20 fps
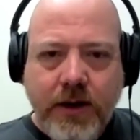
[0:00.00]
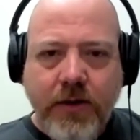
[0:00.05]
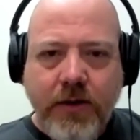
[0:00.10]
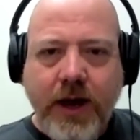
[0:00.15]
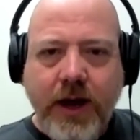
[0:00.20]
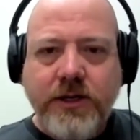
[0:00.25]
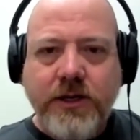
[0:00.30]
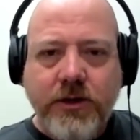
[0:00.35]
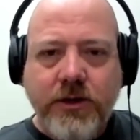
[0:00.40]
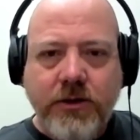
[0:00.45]

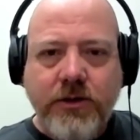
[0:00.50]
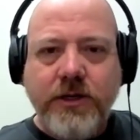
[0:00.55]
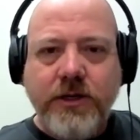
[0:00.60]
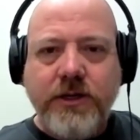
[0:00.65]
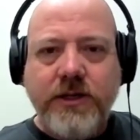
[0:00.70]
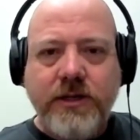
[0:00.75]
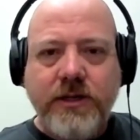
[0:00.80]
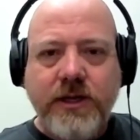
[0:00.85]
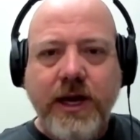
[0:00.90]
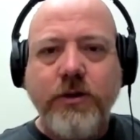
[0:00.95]
right, to do
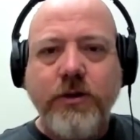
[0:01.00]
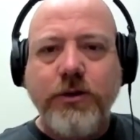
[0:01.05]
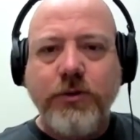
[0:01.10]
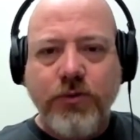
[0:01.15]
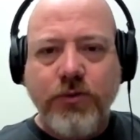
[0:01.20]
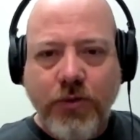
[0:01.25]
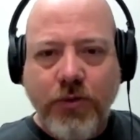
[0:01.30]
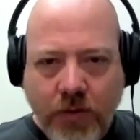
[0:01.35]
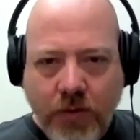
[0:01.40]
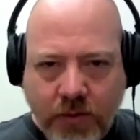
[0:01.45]
this sales
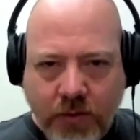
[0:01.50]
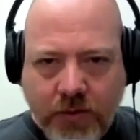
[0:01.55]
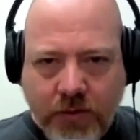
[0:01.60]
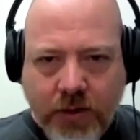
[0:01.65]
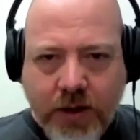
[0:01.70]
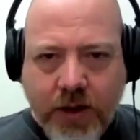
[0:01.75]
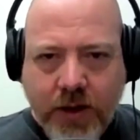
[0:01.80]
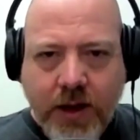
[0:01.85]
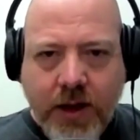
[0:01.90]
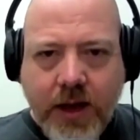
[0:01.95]
role
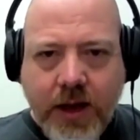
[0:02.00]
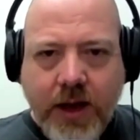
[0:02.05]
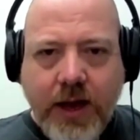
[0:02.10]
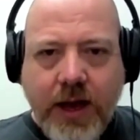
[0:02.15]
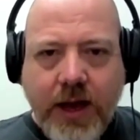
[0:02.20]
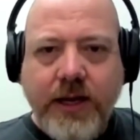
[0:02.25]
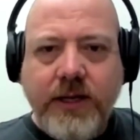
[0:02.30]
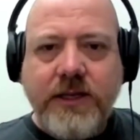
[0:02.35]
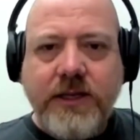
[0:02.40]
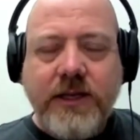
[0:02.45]

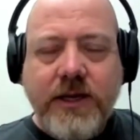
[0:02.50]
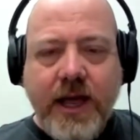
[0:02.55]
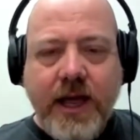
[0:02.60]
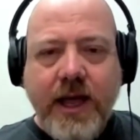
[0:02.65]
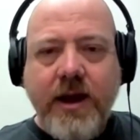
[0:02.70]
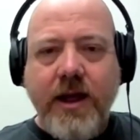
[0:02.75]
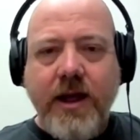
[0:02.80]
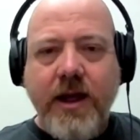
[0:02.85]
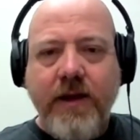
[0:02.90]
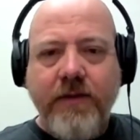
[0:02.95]

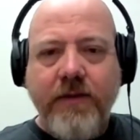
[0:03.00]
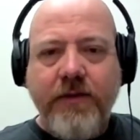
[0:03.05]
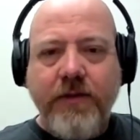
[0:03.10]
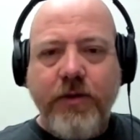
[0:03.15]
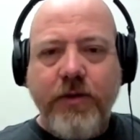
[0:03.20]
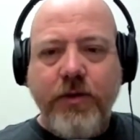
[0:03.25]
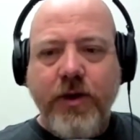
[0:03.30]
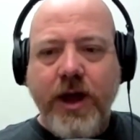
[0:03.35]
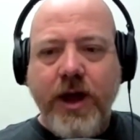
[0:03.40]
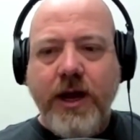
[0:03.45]
instead of
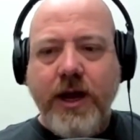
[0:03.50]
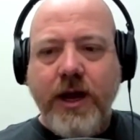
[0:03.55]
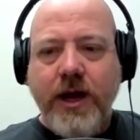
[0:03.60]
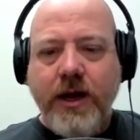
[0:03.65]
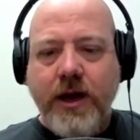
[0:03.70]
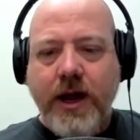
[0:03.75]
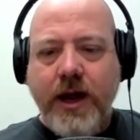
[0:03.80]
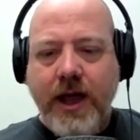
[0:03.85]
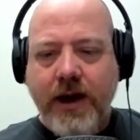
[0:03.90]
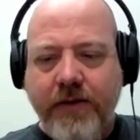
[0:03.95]

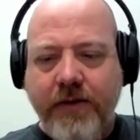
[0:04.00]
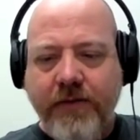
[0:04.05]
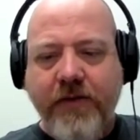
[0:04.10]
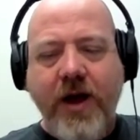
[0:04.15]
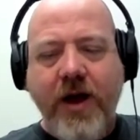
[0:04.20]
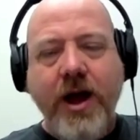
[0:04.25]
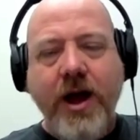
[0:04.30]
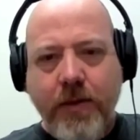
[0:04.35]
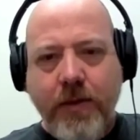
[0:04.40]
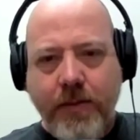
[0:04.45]
creating
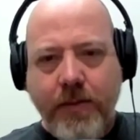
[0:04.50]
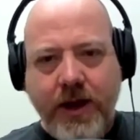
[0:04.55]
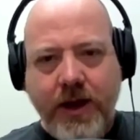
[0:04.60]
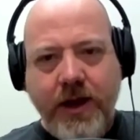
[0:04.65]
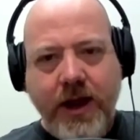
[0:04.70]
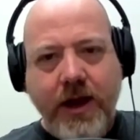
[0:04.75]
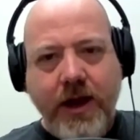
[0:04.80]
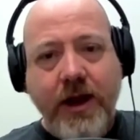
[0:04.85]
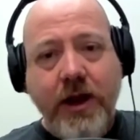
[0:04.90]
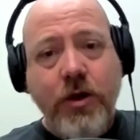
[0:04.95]

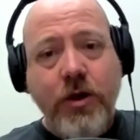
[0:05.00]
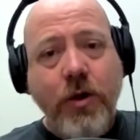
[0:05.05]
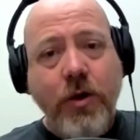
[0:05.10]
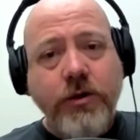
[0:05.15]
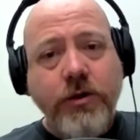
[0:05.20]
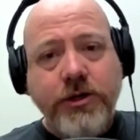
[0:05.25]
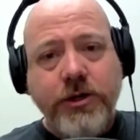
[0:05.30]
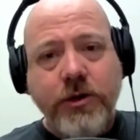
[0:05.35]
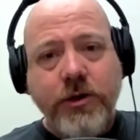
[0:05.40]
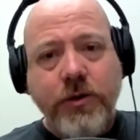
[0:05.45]
environment and a
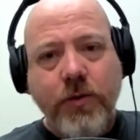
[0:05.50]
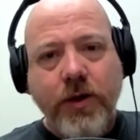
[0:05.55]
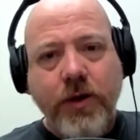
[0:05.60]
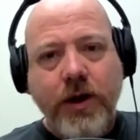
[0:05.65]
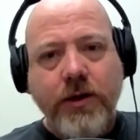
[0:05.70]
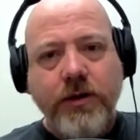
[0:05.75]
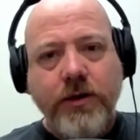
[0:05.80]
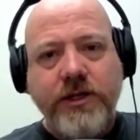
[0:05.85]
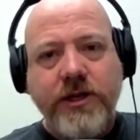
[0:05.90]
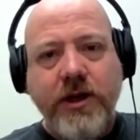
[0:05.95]
culture
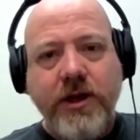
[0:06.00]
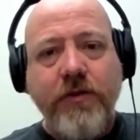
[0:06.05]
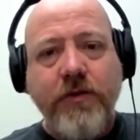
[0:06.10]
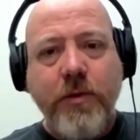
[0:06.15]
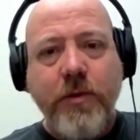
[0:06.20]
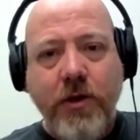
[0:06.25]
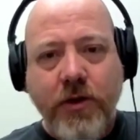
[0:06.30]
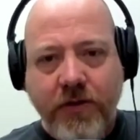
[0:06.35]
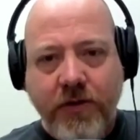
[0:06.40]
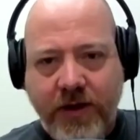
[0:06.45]
where self
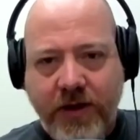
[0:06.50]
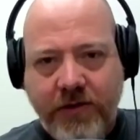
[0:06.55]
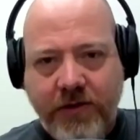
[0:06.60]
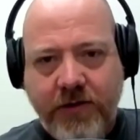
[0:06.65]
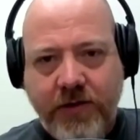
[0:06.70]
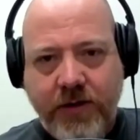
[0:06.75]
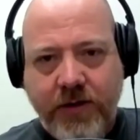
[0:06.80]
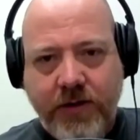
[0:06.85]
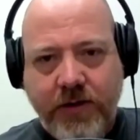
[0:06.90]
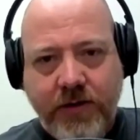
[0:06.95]

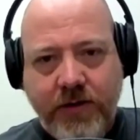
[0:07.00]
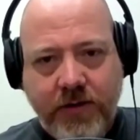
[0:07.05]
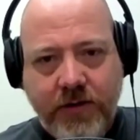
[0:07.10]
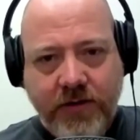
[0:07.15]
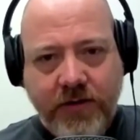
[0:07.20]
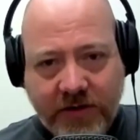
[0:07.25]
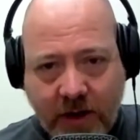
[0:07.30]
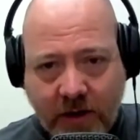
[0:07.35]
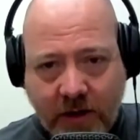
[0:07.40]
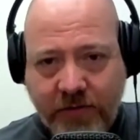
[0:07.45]
motivation,
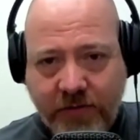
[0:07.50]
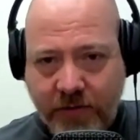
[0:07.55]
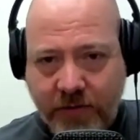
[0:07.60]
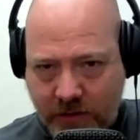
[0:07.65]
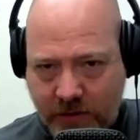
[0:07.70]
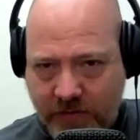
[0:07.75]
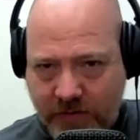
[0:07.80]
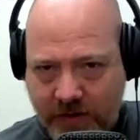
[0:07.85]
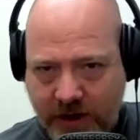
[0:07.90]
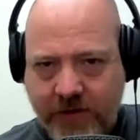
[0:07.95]
self
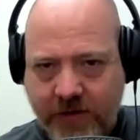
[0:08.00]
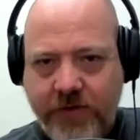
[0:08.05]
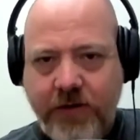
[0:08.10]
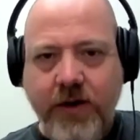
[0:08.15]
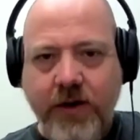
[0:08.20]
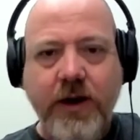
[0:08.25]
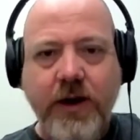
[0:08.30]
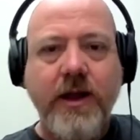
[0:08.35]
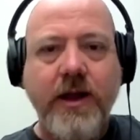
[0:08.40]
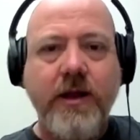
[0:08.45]

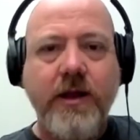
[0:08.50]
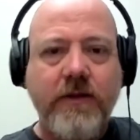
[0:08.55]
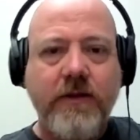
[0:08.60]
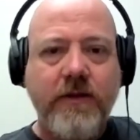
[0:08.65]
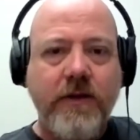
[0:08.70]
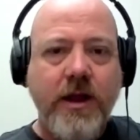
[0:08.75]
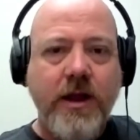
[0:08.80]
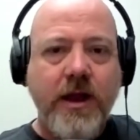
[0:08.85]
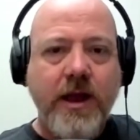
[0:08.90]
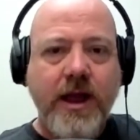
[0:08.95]
motivation
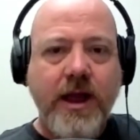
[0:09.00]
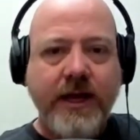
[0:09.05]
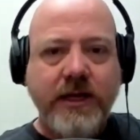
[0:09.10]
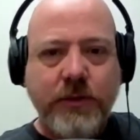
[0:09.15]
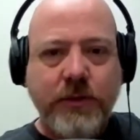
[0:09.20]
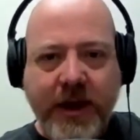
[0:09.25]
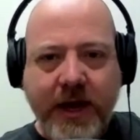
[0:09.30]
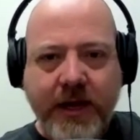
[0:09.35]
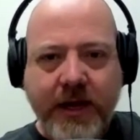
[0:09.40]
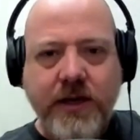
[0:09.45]
is
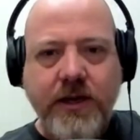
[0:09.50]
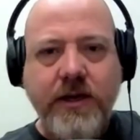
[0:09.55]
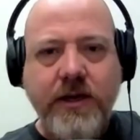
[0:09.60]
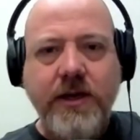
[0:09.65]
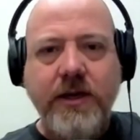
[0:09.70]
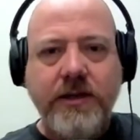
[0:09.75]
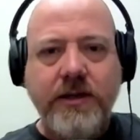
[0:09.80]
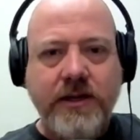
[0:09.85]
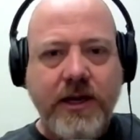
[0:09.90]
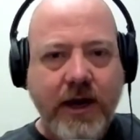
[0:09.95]

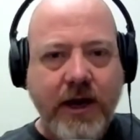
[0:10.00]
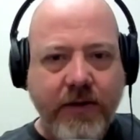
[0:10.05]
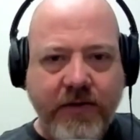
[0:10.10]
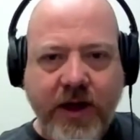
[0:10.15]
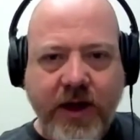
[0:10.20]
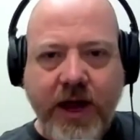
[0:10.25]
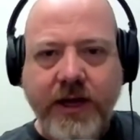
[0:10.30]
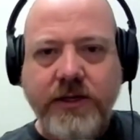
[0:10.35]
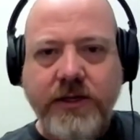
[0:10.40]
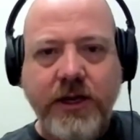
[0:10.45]
expected,
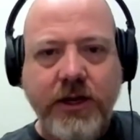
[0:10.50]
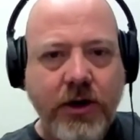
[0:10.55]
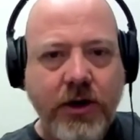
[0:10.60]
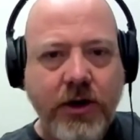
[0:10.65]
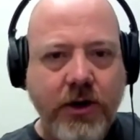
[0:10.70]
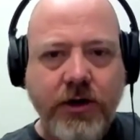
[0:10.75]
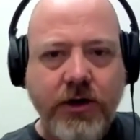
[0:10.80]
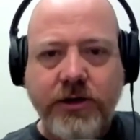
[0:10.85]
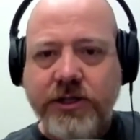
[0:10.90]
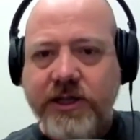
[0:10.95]
incentivized,
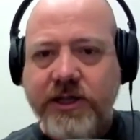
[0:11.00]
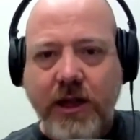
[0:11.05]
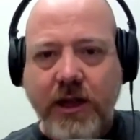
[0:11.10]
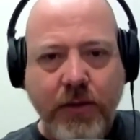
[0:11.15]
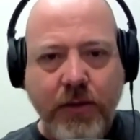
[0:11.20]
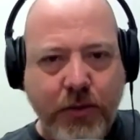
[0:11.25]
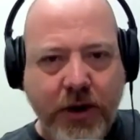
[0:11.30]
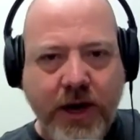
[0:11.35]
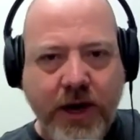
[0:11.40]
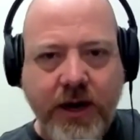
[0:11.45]
encouraged,
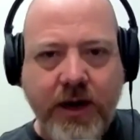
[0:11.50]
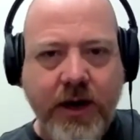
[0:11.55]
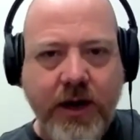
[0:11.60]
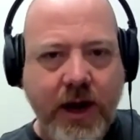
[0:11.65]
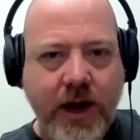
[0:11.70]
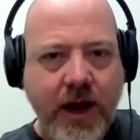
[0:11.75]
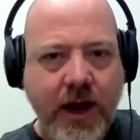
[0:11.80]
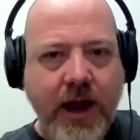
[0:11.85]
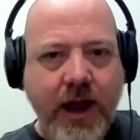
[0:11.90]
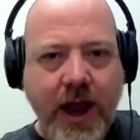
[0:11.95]
celebrated,
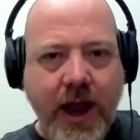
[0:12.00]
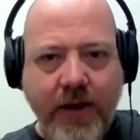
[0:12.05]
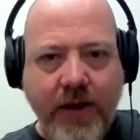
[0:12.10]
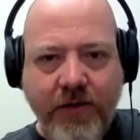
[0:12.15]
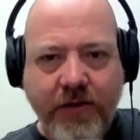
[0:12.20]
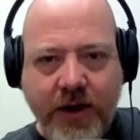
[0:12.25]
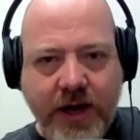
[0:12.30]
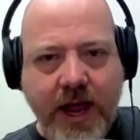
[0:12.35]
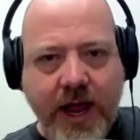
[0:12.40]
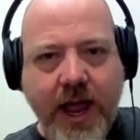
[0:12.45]

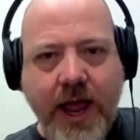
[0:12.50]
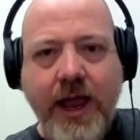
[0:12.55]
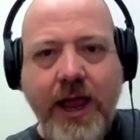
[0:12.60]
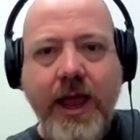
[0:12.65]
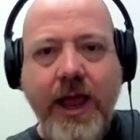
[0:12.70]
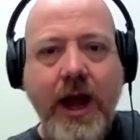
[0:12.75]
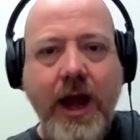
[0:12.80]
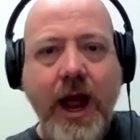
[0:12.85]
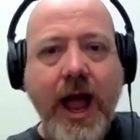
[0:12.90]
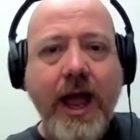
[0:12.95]
every day.
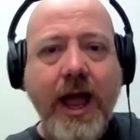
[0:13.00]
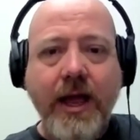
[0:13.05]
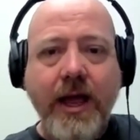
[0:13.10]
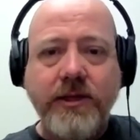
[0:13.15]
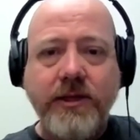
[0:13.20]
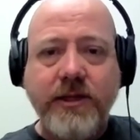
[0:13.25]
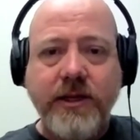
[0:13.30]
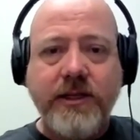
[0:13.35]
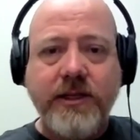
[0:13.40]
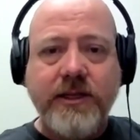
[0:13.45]
And I,
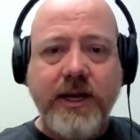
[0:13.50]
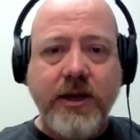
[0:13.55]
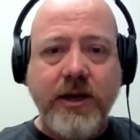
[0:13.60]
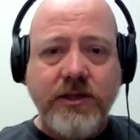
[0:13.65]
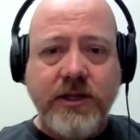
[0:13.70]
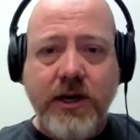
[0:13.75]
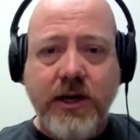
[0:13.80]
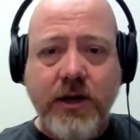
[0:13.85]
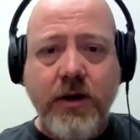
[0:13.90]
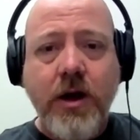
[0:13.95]
as the
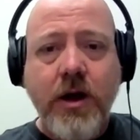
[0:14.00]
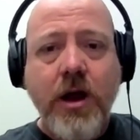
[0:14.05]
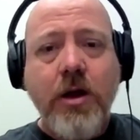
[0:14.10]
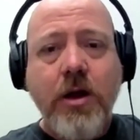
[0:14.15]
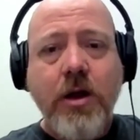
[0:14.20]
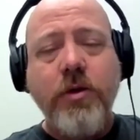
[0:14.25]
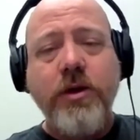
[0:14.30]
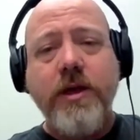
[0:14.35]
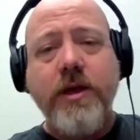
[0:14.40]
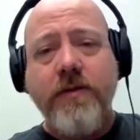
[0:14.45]
sales leader,
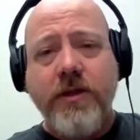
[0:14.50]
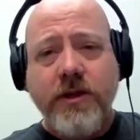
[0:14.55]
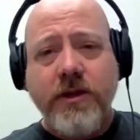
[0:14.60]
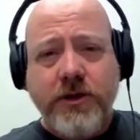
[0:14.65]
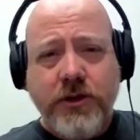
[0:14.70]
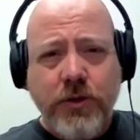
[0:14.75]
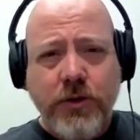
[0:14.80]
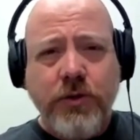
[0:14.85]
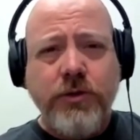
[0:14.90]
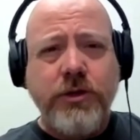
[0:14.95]
will give you the
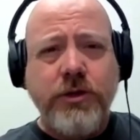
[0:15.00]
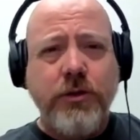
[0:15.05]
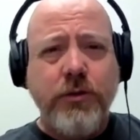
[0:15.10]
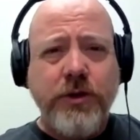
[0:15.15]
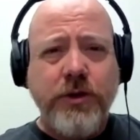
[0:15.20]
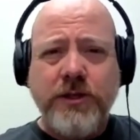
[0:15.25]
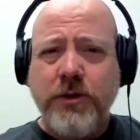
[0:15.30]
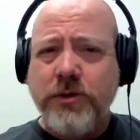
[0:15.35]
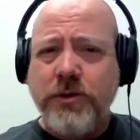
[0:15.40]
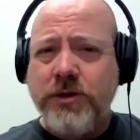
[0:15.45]
tools, the
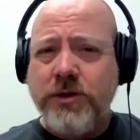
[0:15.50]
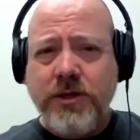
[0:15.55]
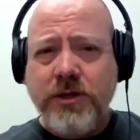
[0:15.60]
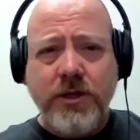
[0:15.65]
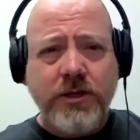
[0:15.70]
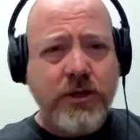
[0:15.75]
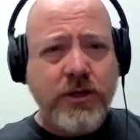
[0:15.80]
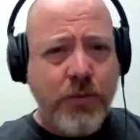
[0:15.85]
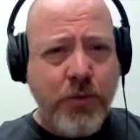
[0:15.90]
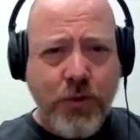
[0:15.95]
resources,
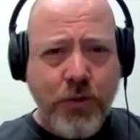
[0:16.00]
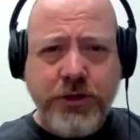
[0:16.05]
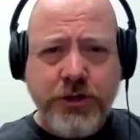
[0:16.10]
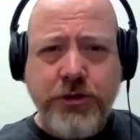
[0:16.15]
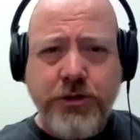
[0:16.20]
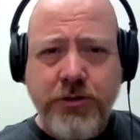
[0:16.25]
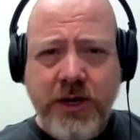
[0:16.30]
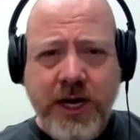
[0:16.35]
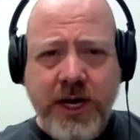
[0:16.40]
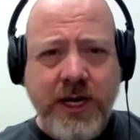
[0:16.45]
the
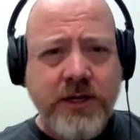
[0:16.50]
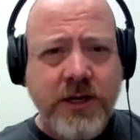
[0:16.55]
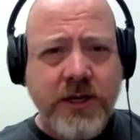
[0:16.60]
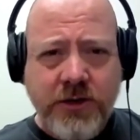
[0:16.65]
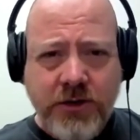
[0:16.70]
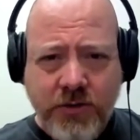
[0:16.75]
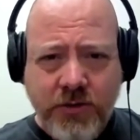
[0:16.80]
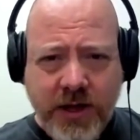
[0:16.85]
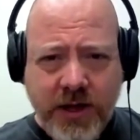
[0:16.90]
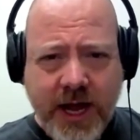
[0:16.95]
support you need to
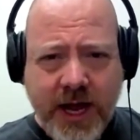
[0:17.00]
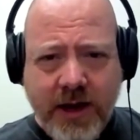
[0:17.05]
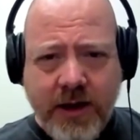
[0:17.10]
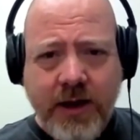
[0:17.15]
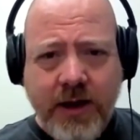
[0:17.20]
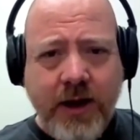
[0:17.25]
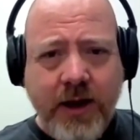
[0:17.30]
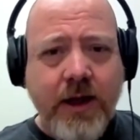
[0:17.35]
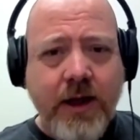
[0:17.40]
do that.